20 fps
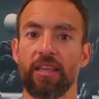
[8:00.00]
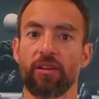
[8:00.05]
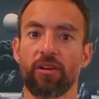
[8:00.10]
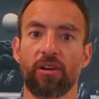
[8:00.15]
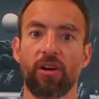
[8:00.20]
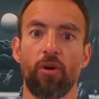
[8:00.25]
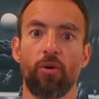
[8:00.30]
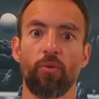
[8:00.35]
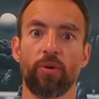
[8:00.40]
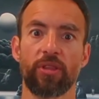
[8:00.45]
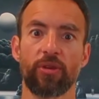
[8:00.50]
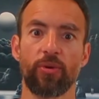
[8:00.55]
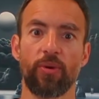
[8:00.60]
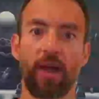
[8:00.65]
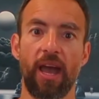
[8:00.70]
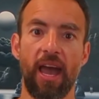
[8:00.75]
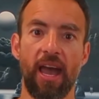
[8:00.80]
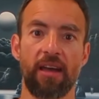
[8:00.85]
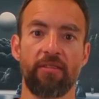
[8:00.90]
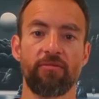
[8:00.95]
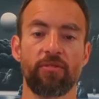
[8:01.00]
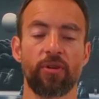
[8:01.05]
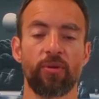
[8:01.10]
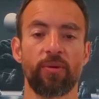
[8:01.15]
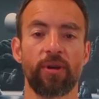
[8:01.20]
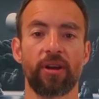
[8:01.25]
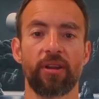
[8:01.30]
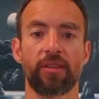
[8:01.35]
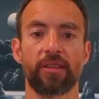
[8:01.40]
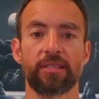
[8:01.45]
It'll go with you
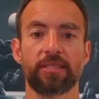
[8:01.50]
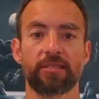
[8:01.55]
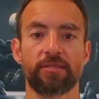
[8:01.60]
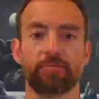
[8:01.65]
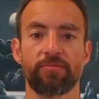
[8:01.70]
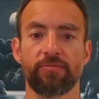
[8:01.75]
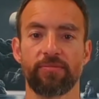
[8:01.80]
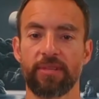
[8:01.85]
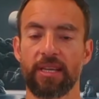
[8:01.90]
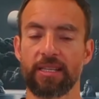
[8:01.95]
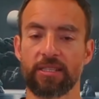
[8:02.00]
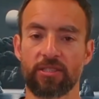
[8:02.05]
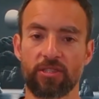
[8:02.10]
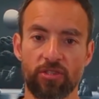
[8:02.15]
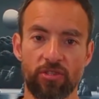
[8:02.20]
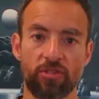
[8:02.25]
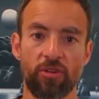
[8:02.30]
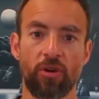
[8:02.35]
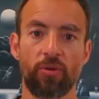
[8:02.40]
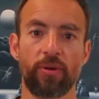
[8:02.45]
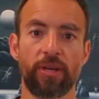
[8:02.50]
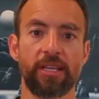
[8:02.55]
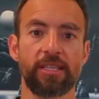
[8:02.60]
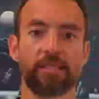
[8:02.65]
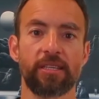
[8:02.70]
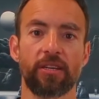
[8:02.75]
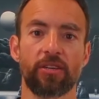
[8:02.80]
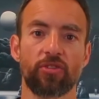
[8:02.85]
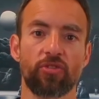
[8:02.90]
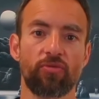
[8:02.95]
everywhere. This is so
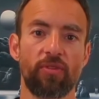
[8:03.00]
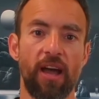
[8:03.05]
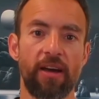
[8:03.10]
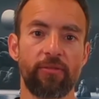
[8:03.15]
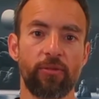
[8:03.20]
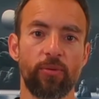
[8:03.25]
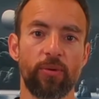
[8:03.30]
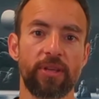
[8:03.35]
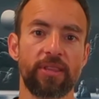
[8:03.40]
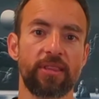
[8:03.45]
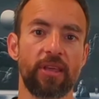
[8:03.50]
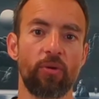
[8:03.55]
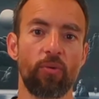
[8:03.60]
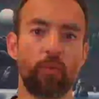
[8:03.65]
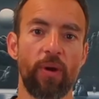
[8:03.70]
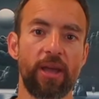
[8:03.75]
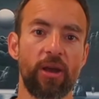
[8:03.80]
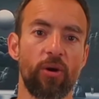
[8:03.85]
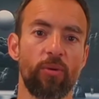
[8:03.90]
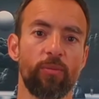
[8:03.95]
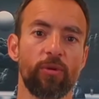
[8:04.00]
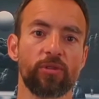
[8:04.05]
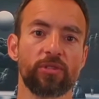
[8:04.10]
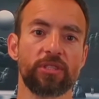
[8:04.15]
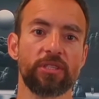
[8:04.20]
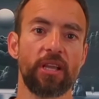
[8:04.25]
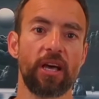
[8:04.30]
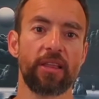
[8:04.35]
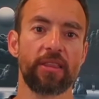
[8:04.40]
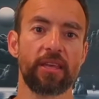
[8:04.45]
easy to travel with. They weigh almost
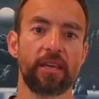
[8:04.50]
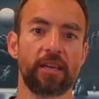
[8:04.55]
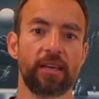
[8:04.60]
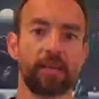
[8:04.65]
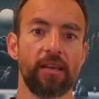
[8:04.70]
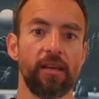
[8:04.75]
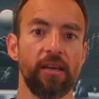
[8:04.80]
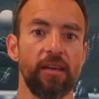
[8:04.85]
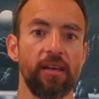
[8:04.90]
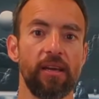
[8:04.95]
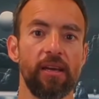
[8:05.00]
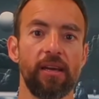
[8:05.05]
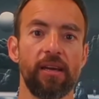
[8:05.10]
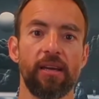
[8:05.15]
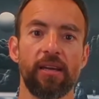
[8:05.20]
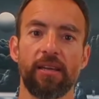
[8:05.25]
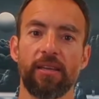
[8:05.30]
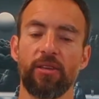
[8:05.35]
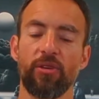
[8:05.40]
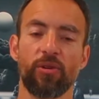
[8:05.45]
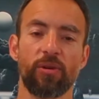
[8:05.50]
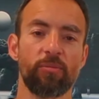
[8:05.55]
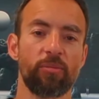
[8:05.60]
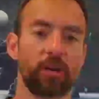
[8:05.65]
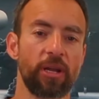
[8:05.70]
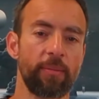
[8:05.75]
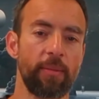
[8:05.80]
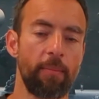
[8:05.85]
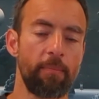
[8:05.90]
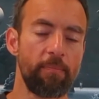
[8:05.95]
nothing. You can
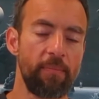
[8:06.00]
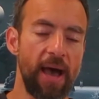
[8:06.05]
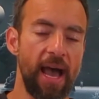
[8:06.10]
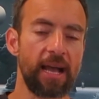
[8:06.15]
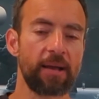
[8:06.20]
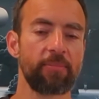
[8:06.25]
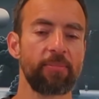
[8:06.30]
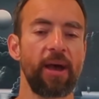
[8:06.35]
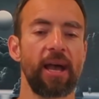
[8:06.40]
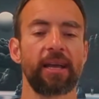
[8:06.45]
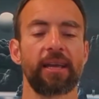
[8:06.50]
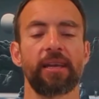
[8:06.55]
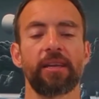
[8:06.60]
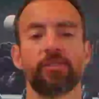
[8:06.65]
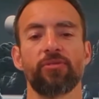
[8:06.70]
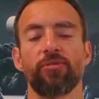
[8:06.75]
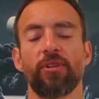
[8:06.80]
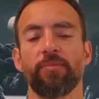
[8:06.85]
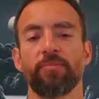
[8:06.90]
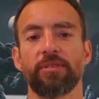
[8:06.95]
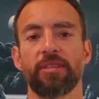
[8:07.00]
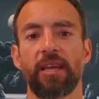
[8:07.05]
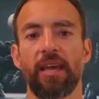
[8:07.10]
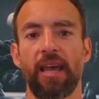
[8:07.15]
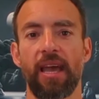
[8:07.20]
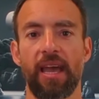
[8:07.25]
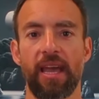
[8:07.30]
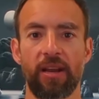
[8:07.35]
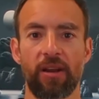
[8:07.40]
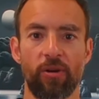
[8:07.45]
bring them on backpacking trips,
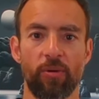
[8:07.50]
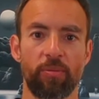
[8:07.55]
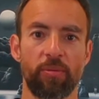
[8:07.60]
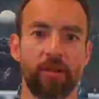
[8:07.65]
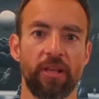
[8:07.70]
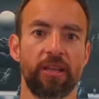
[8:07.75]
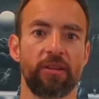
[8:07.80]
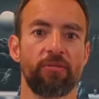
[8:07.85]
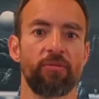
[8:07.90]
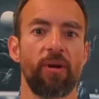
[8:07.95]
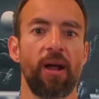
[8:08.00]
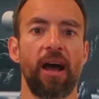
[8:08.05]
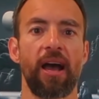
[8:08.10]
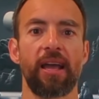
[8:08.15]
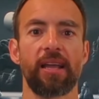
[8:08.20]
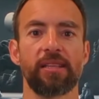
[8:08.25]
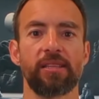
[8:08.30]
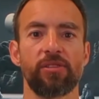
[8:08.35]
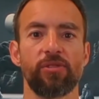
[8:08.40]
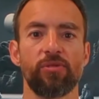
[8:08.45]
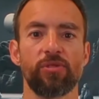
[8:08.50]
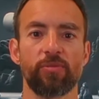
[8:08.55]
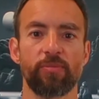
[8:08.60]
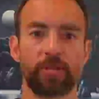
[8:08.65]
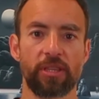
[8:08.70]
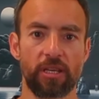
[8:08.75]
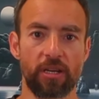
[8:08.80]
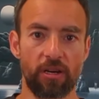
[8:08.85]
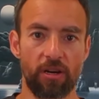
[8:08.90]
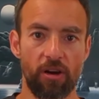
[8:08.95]
airplane rides, use them
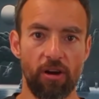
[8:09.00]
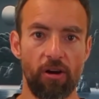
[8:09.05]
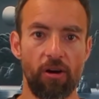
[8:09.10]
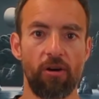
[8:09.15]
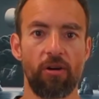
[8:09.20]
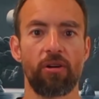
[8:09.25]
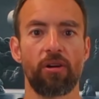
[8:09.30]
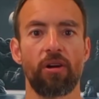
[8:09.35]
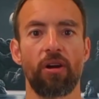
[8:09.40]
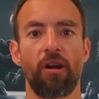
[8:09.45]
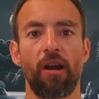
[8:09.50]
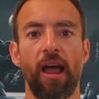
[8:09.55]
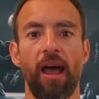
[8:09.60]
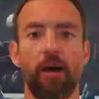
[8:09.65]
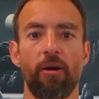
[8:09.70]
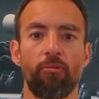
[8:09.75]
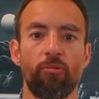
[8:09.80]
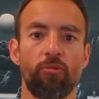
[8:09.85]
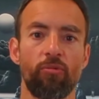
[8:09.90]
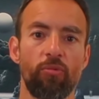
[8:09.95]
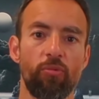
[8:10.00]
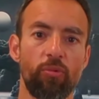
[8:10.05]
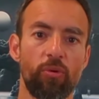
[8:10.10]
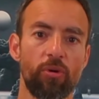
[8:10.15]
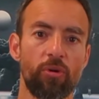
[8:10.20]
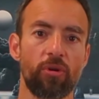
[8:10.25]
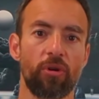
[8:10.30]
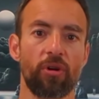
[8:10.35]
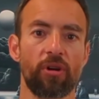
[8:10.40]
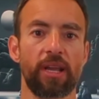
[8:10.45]
in the car, at
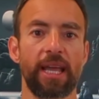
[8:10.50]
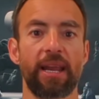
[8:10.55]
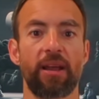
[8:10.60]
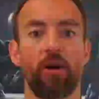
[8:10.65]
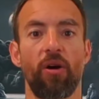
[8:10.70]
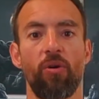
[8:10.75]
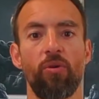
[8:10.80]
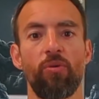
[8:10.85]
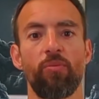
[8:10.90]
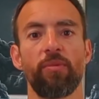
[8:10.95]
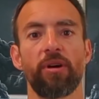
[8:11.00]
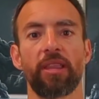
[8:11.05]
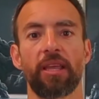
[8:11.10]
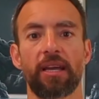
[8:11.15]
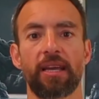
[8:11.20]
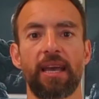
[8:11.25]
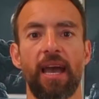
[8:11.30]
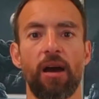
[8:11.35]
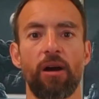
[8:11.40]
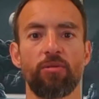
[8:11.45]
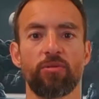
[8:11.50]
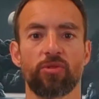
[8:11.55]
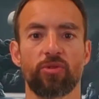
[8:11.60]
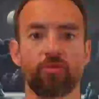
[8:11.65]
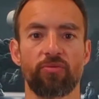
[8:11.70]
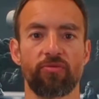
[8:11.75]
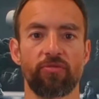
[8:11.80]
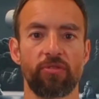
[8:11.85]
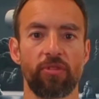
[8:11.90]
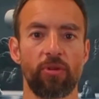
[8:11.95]
work, at home, on a couch
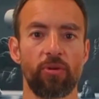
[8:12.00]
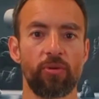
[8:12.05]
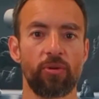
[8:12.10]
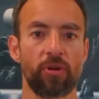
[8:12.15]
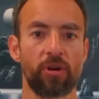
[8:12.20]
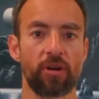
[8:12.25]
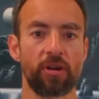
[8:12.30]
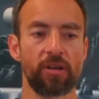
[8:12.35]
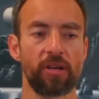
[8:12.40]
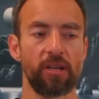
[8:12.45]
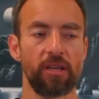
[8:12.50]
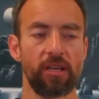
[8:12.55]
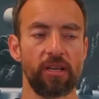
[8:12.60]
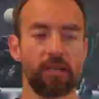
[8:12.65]
or floor.